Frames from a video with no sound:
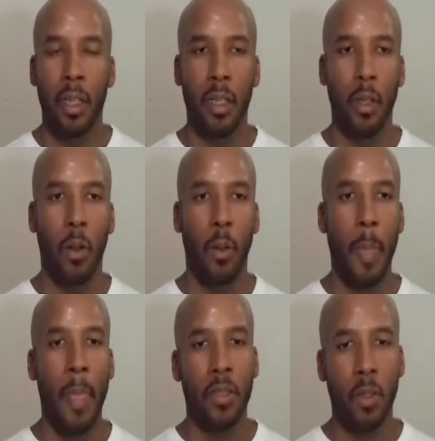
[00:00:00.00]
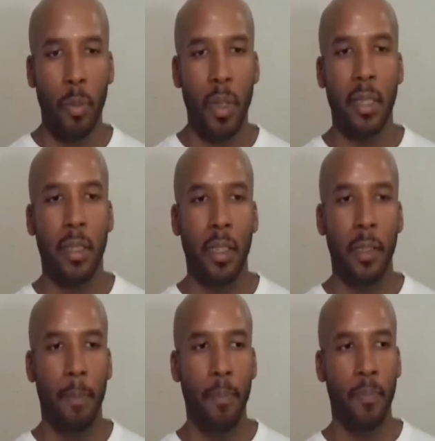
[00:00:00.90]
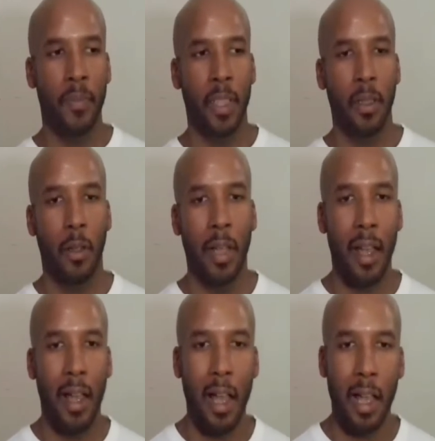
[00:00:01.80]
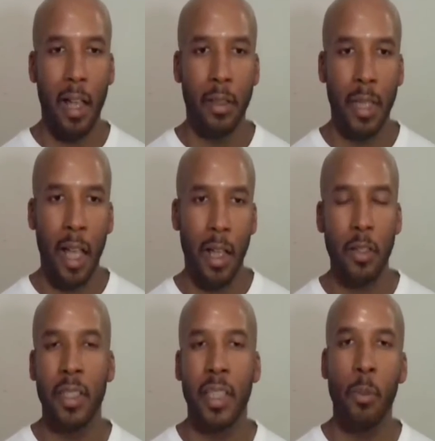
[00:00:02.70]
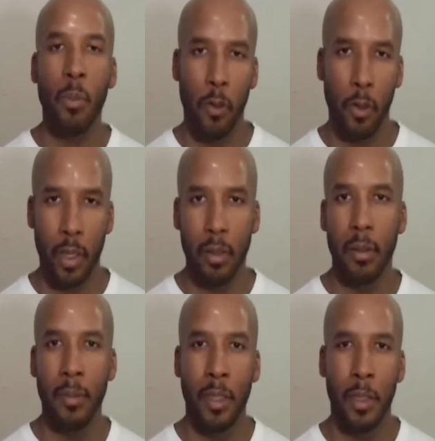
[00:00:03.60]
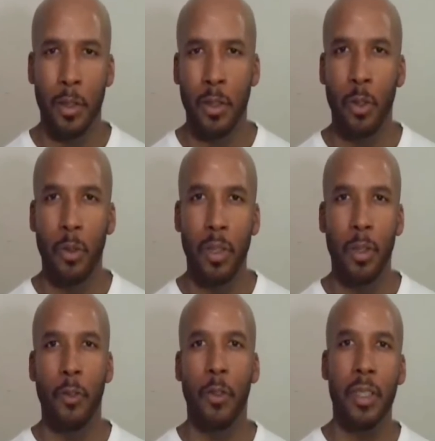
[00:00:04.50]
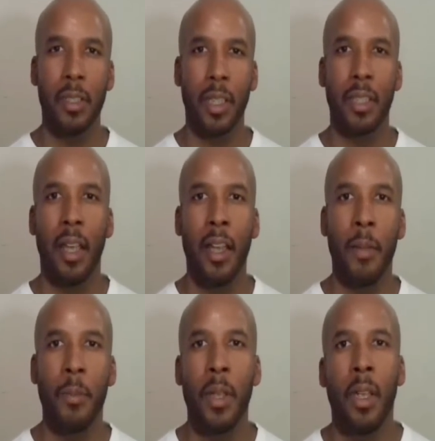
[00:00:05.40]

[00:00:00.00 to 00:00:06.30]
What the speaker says: you know. So basically, you know, I'll skim over it, so, you know, for the sake of time.